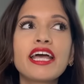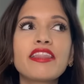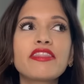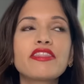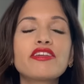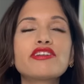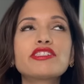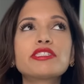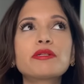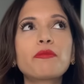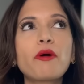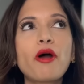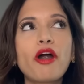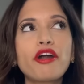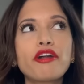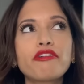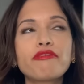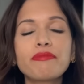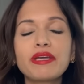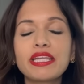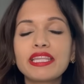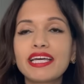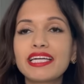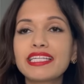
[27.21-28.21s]
There's a part of
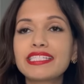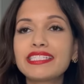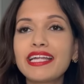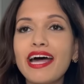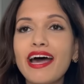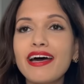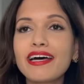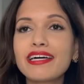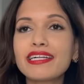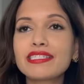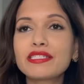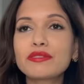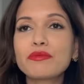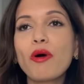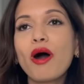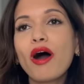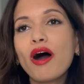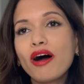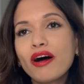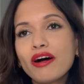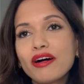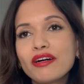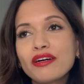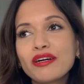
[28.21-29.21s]
me that says,
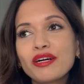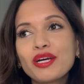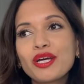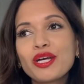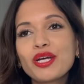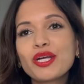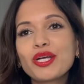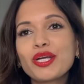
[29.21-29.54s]
well,